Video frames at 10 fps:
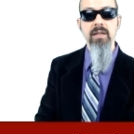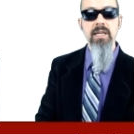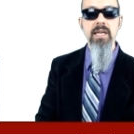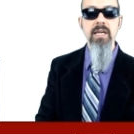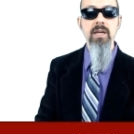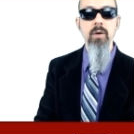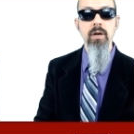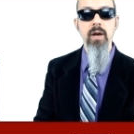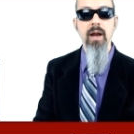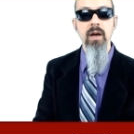E or your
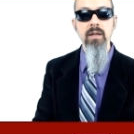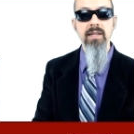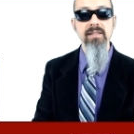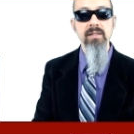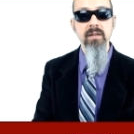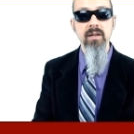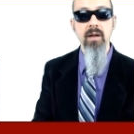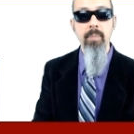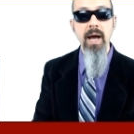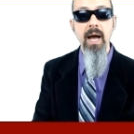error, that's a,
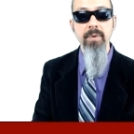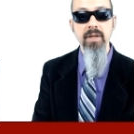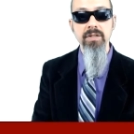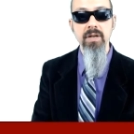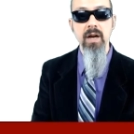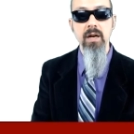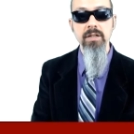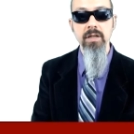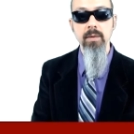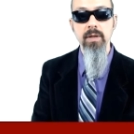population error
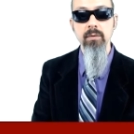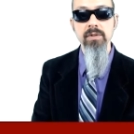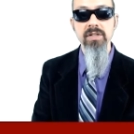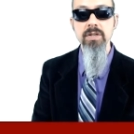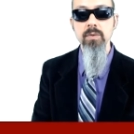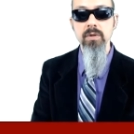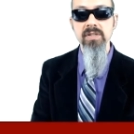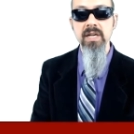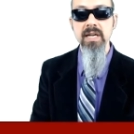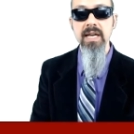term, and a residuals
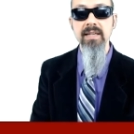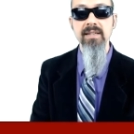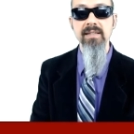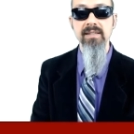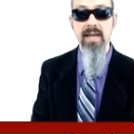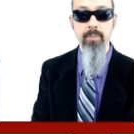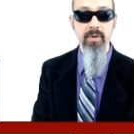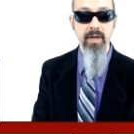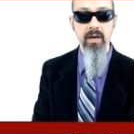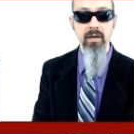is a sample
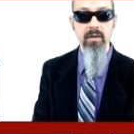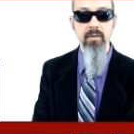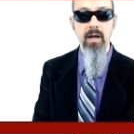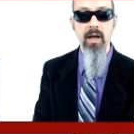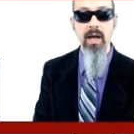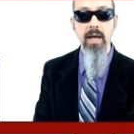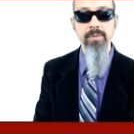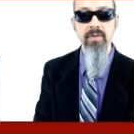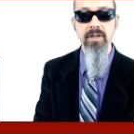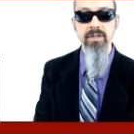error uh,
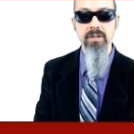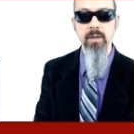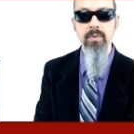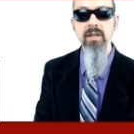observation term,